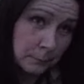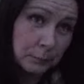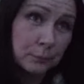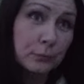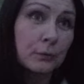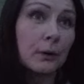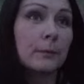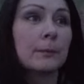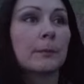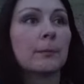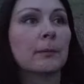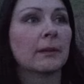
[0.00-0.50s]

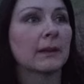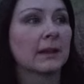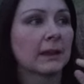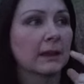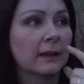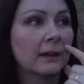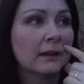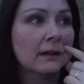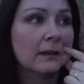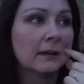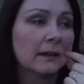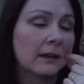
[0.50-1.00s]
probably
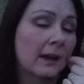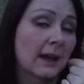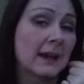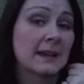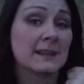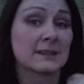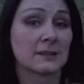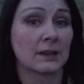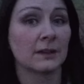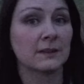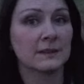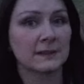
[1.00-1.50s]
at
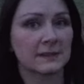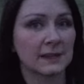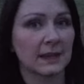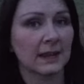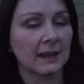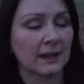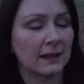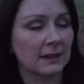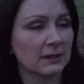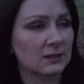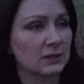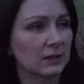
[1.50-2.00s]
sunset
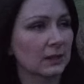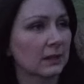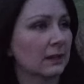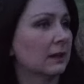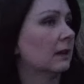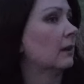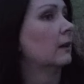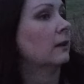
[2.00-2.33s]
actually,